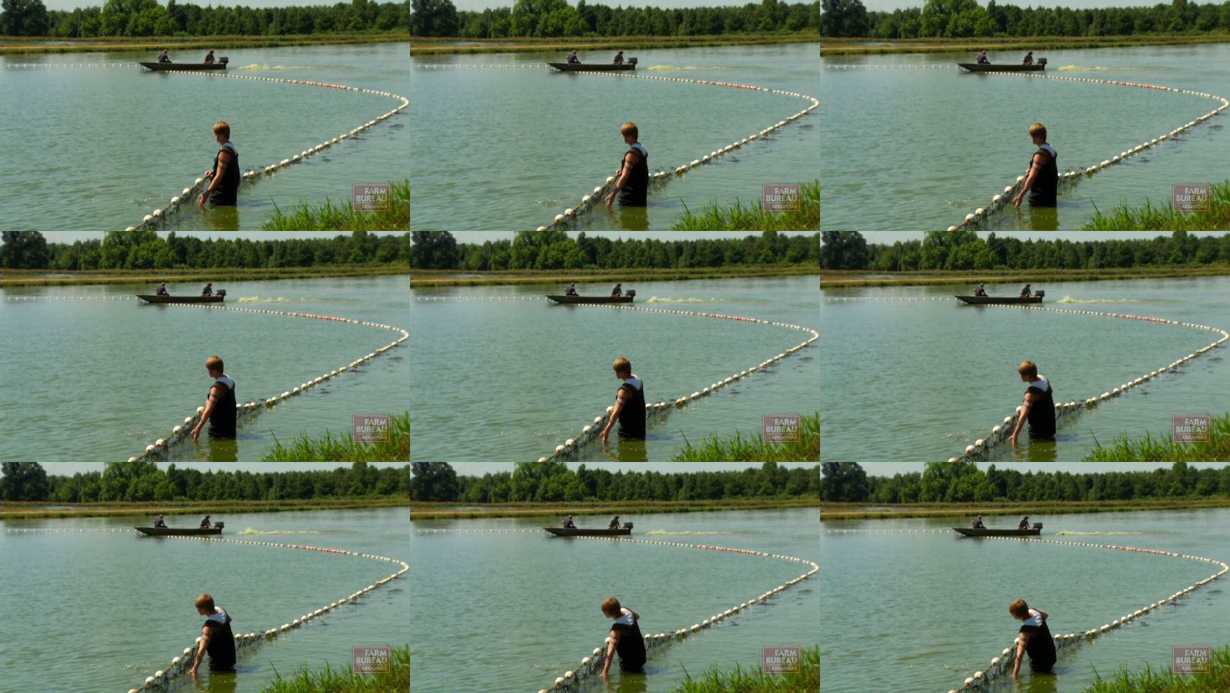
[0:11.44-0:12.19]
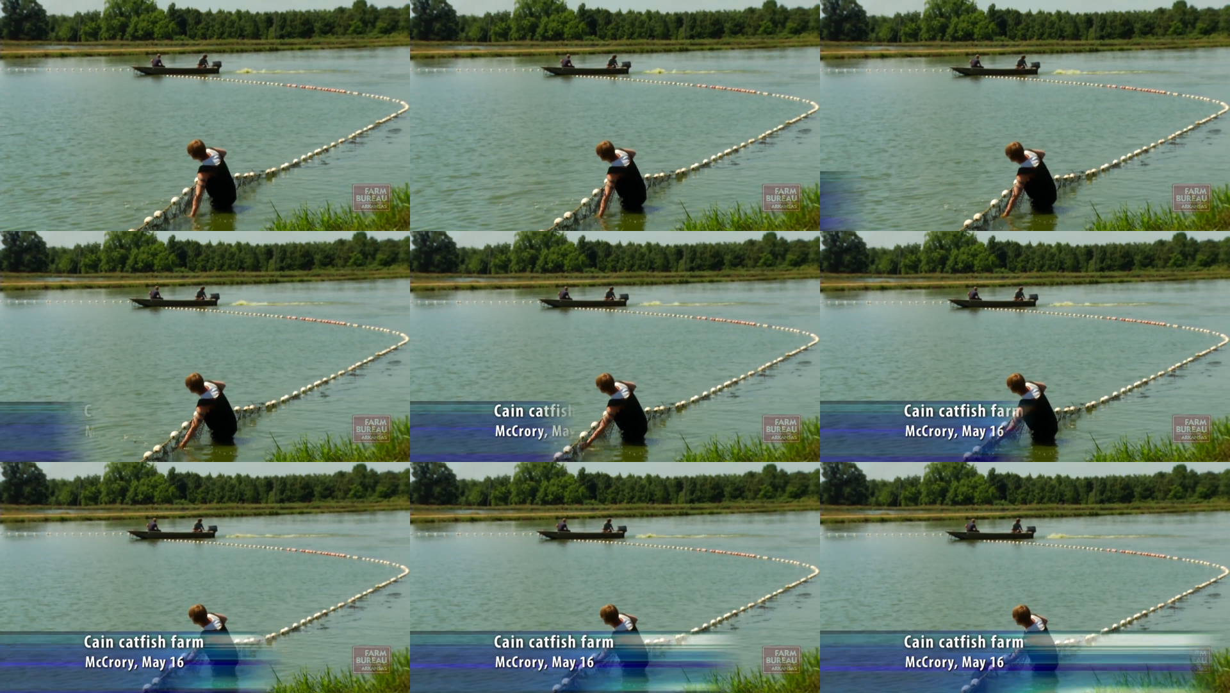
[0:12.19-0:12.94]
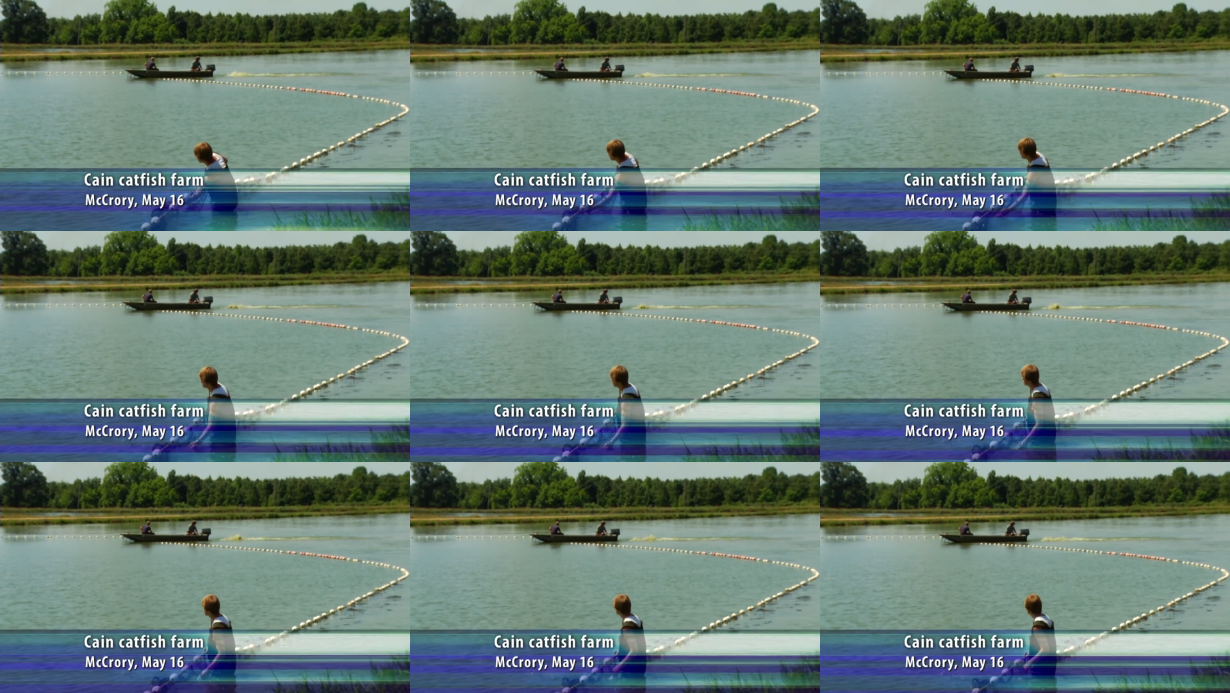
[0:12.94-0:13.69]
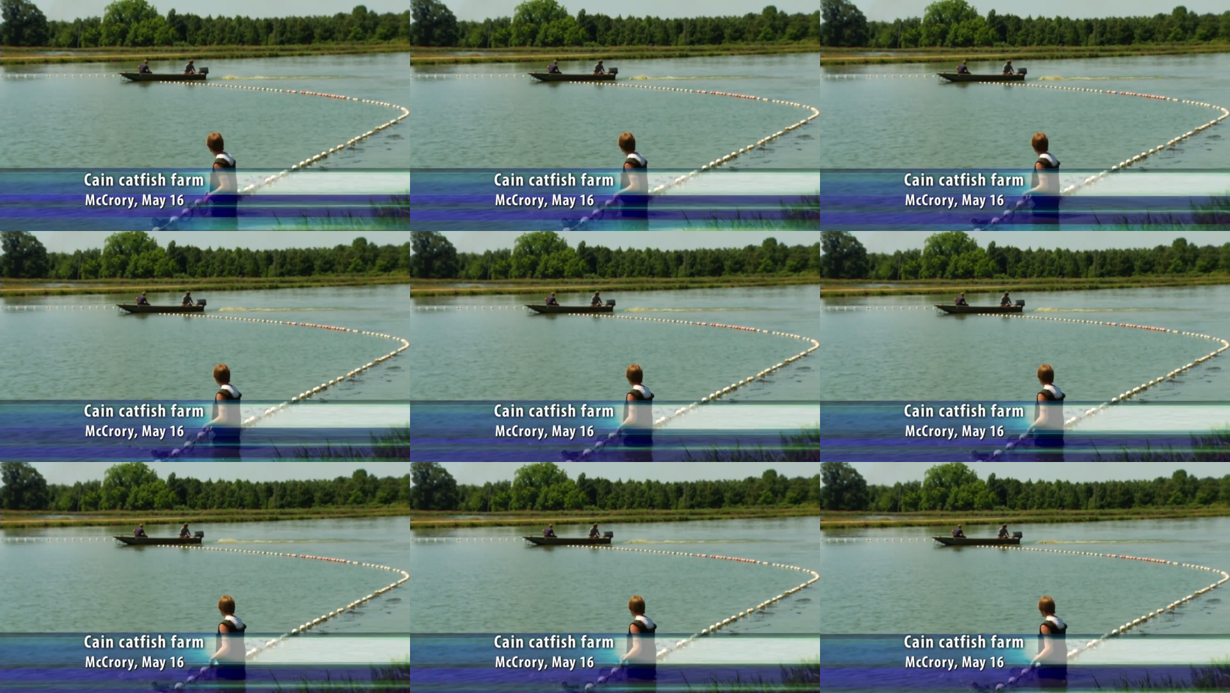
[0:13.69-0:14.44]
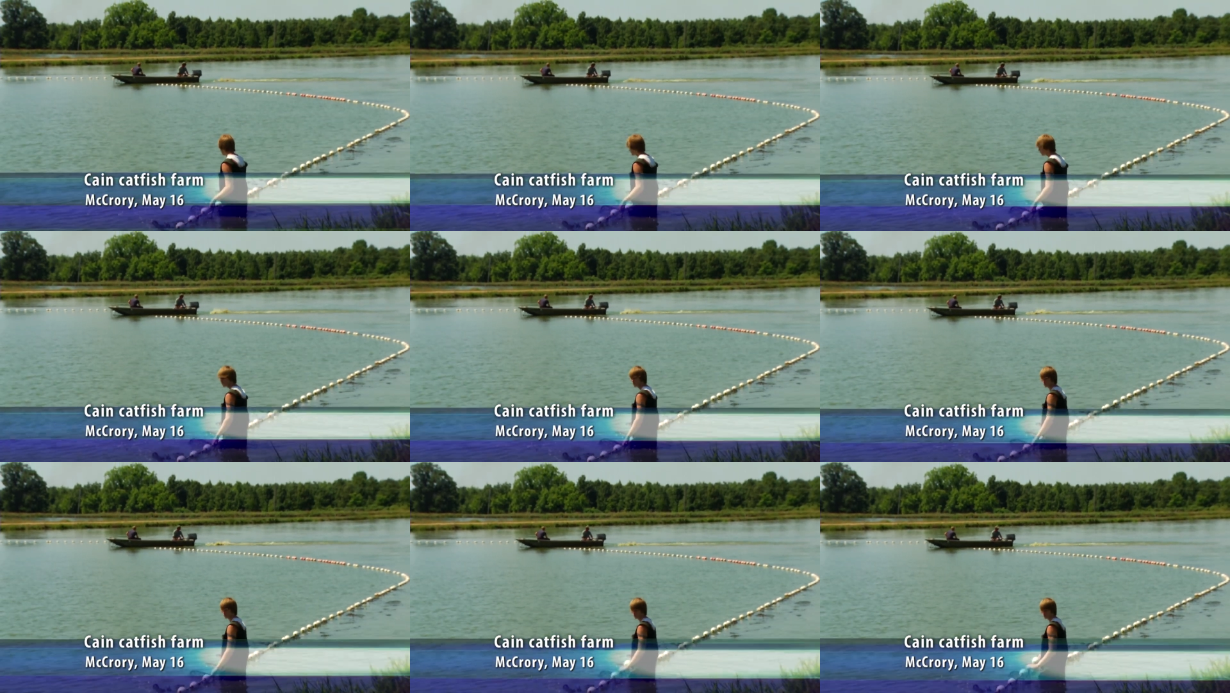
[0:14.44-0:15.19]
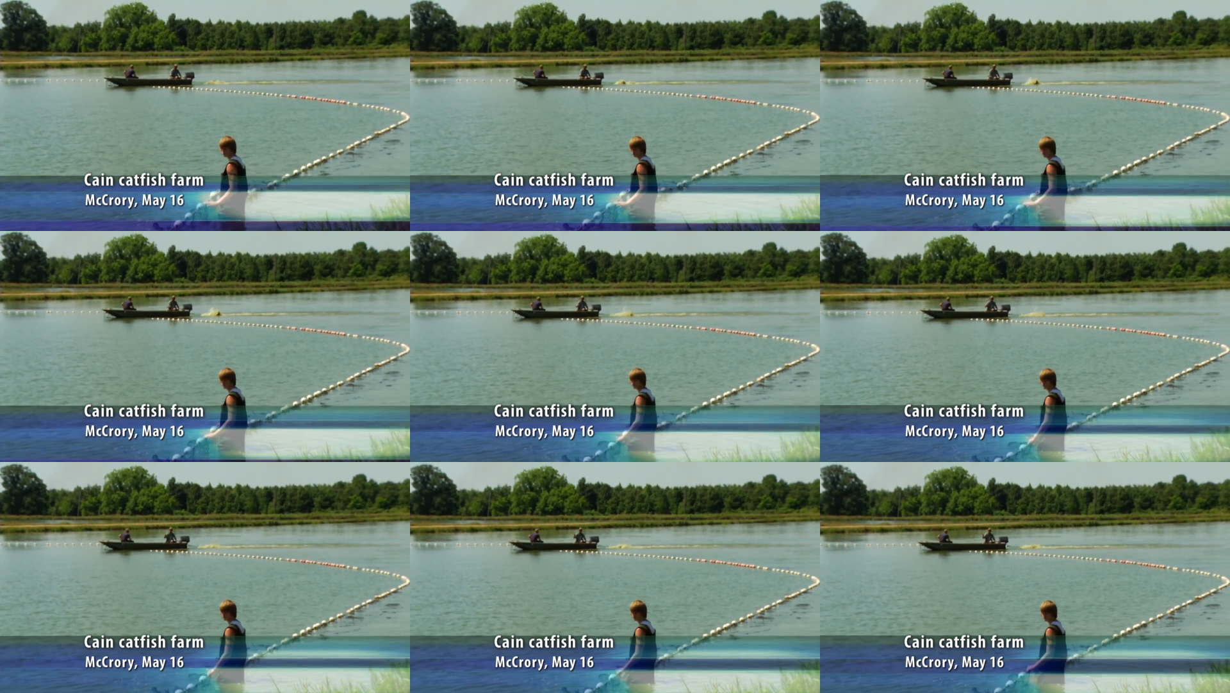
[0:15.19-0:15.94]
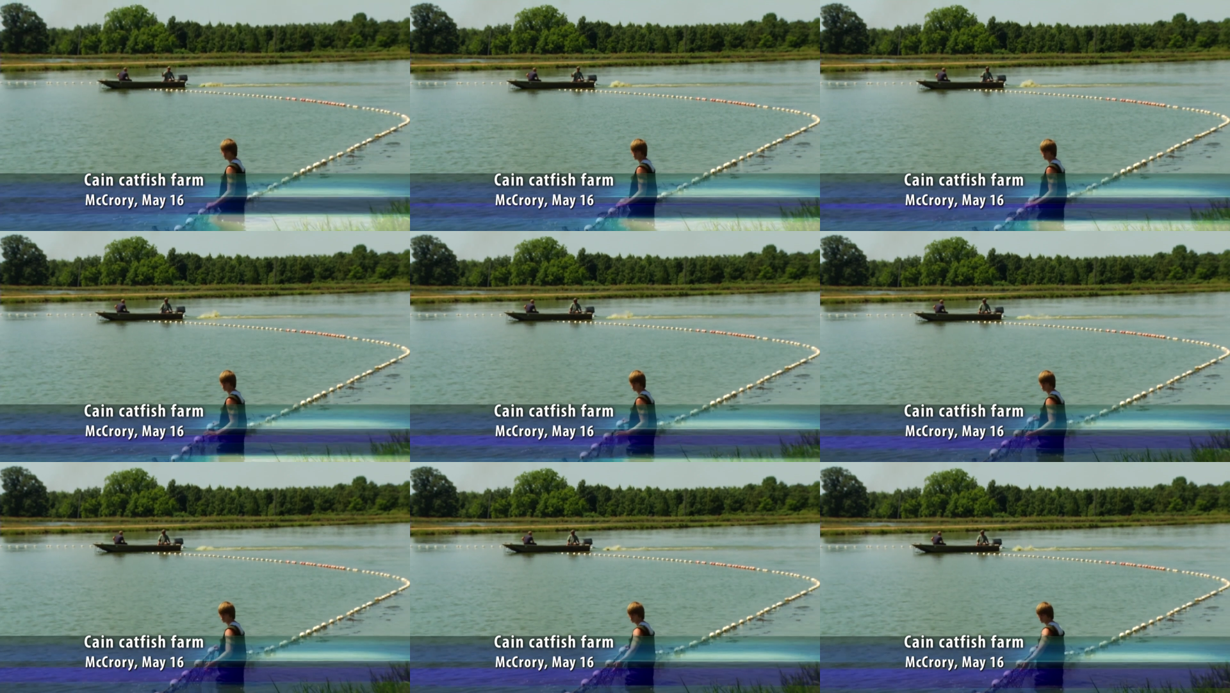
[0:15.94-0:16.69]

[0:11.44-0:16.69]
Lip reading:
No face is visible, so there are no lips to read.